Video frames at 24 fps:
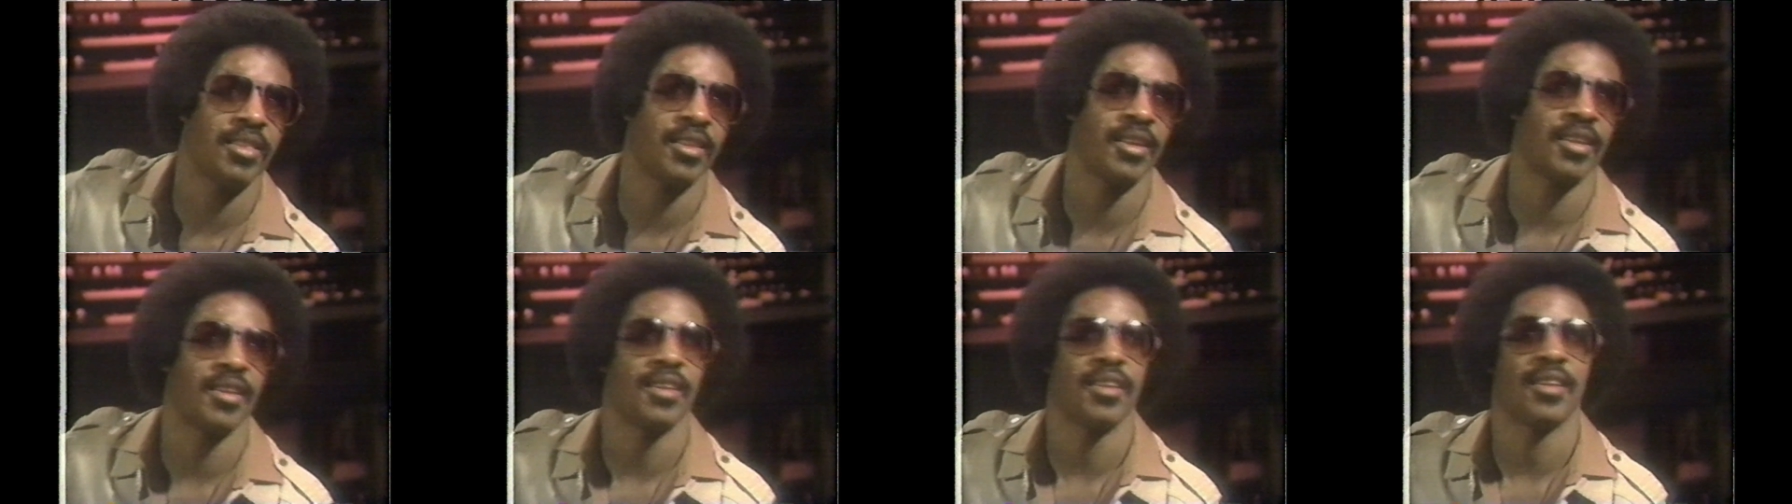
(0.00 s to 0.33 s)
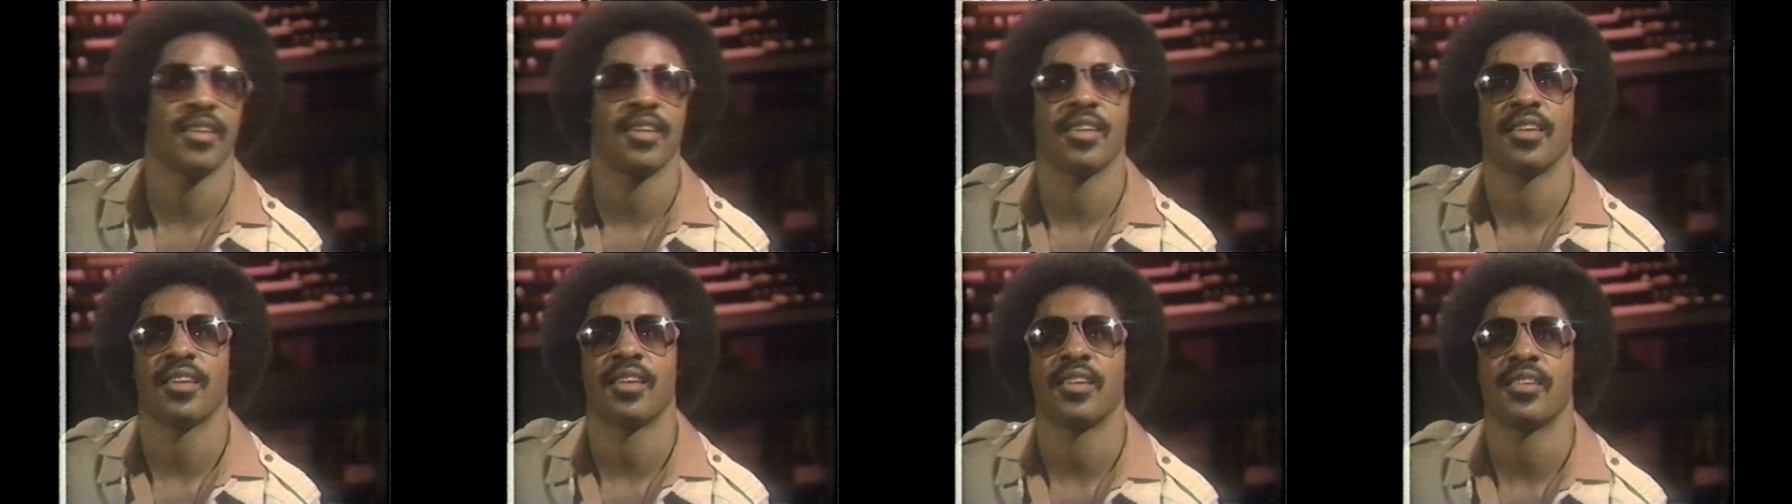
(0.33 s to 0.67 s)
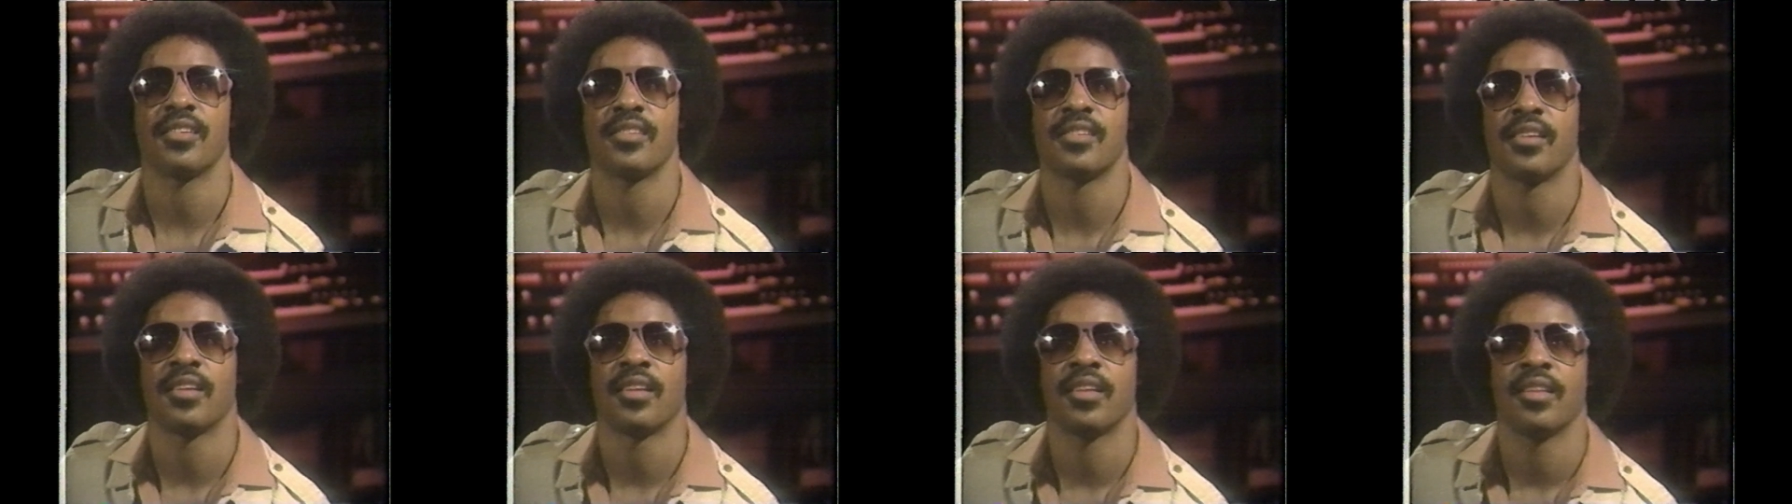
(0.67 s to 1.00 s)
that
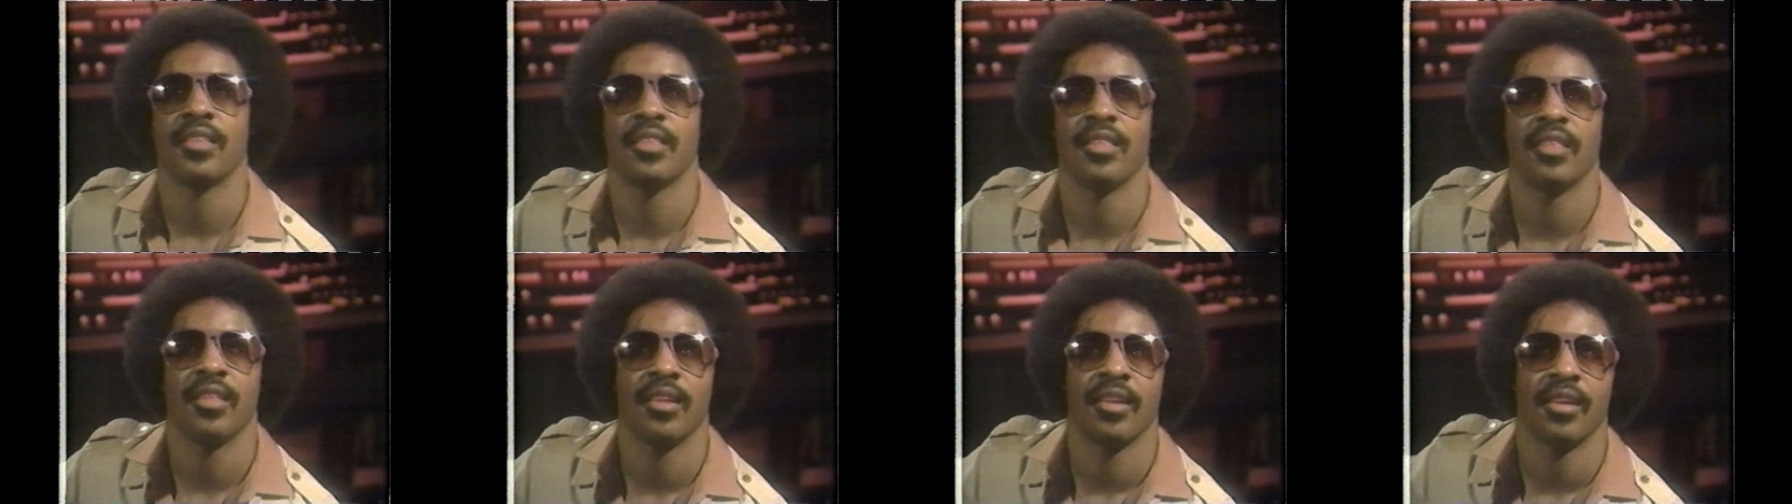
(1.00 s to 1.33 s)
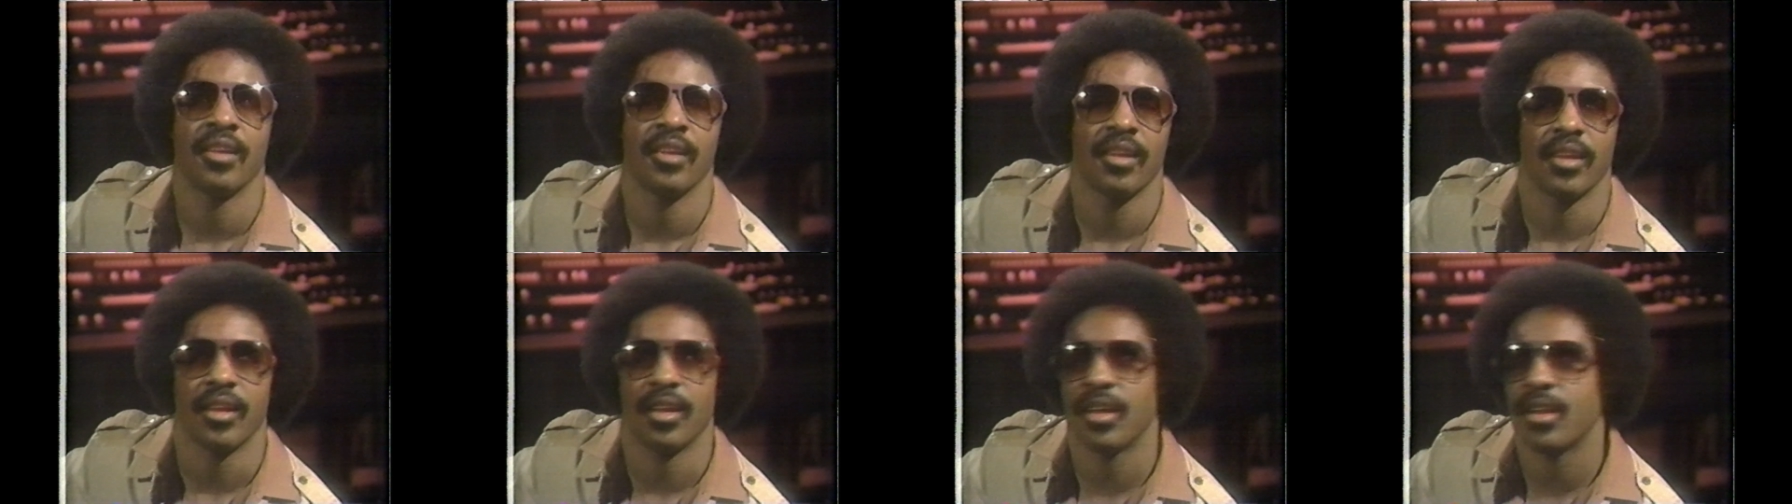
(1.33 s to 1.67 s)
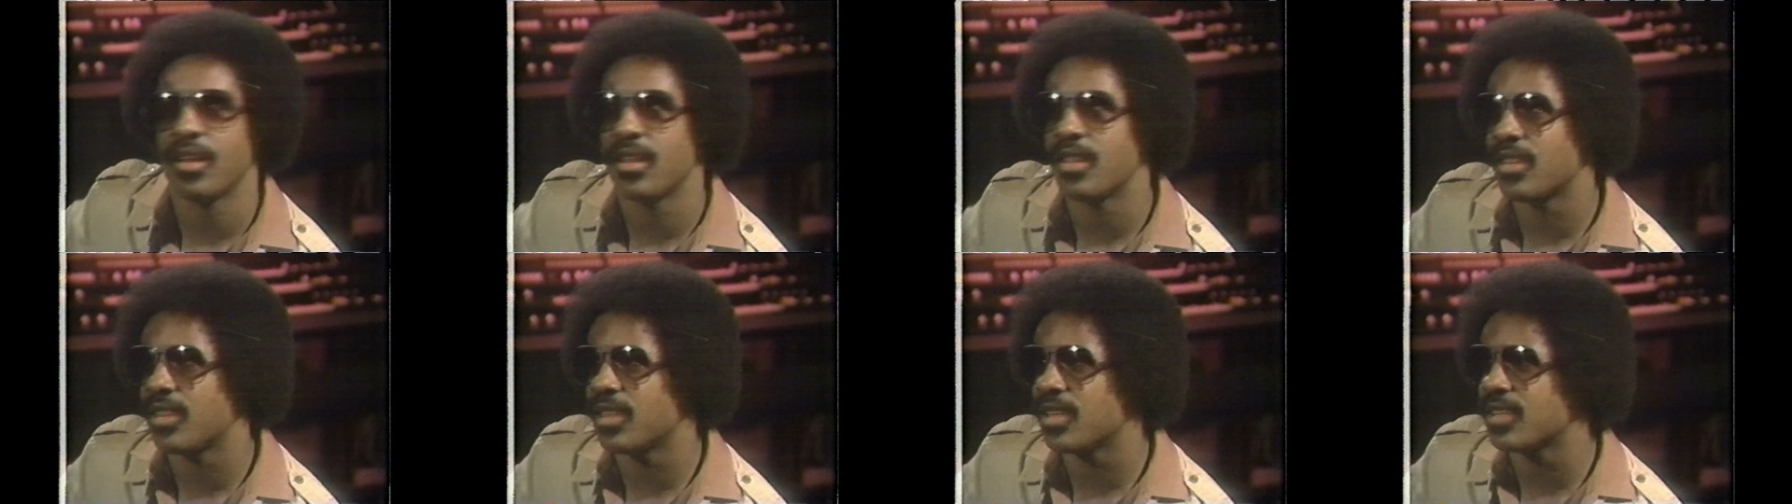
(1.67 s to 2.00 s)

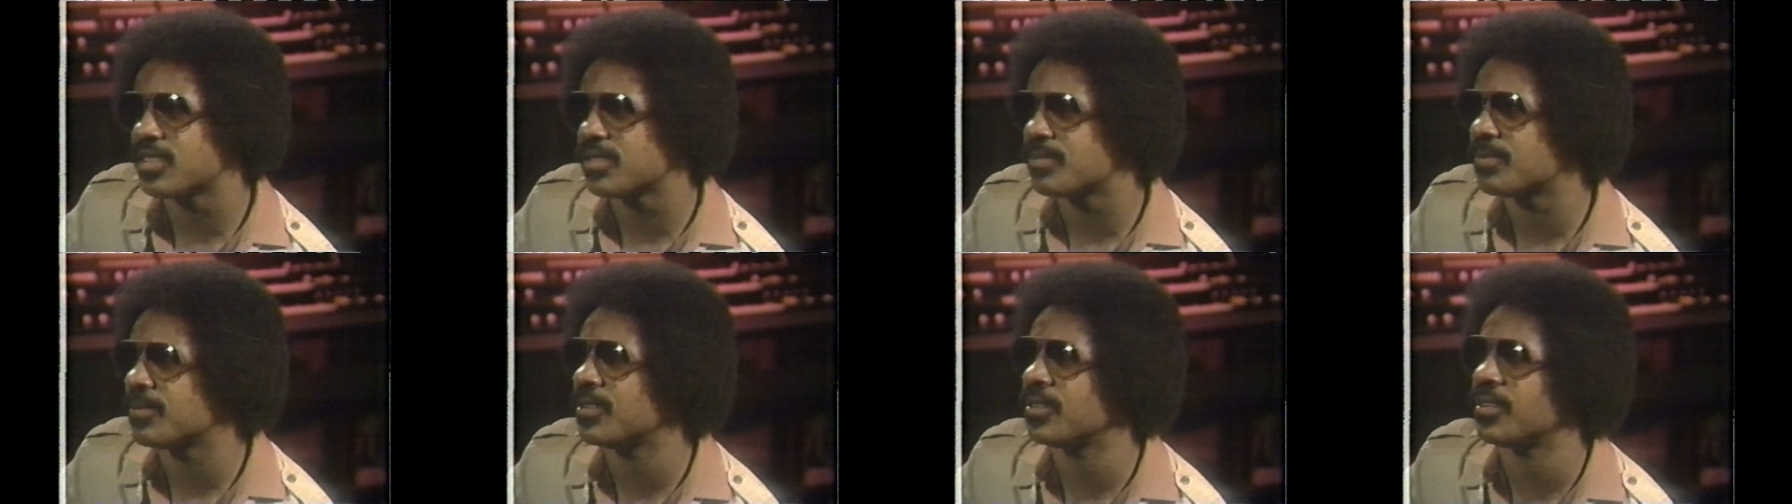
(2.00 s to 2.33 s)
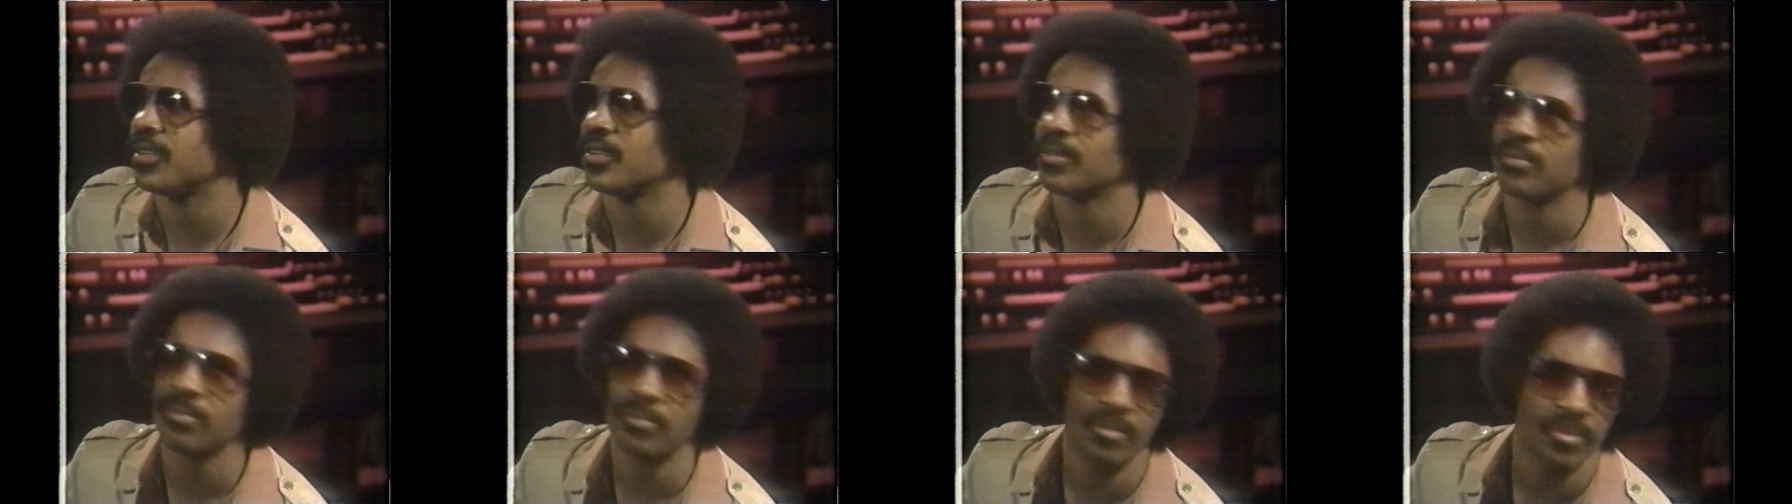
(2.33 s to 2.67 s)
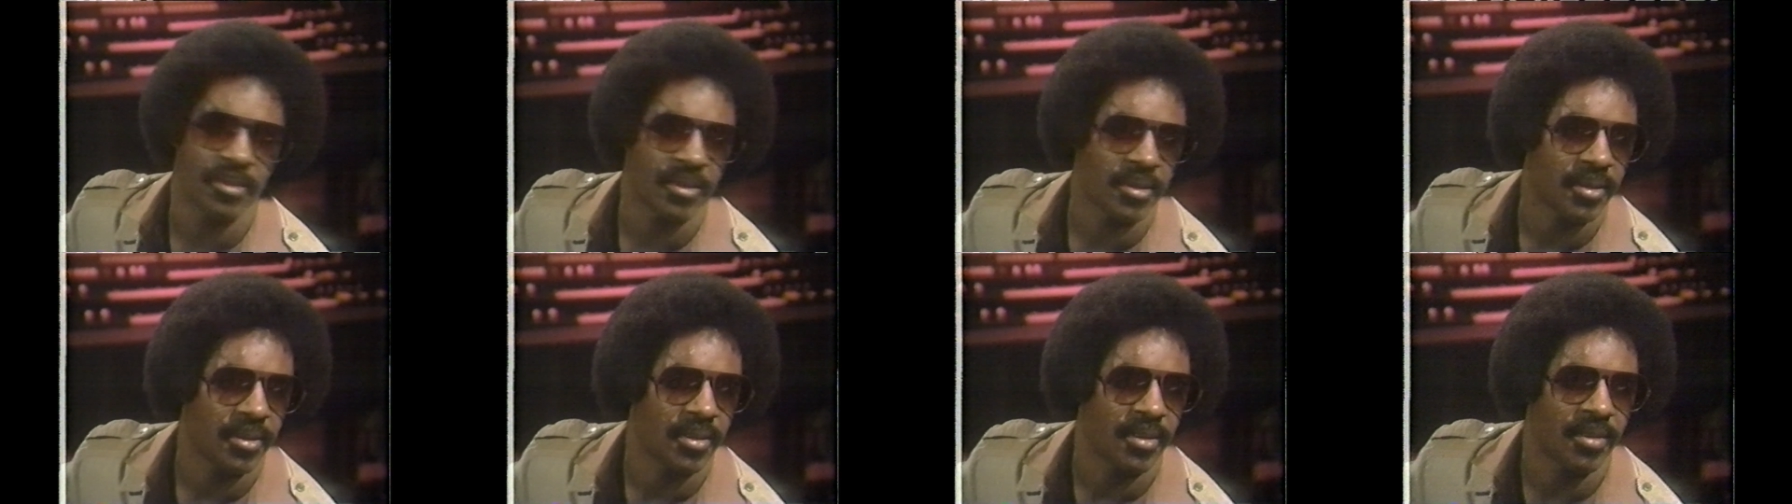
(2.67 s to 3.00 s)
in this medium,
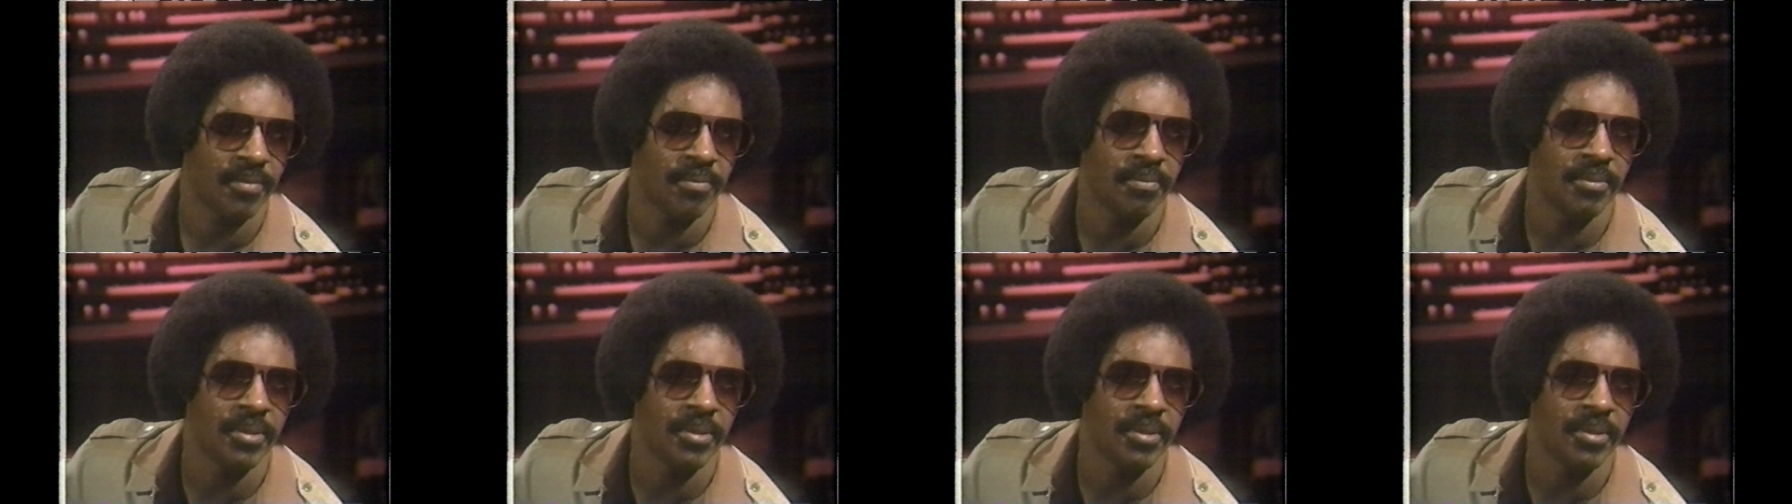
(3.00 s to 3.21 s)
mm.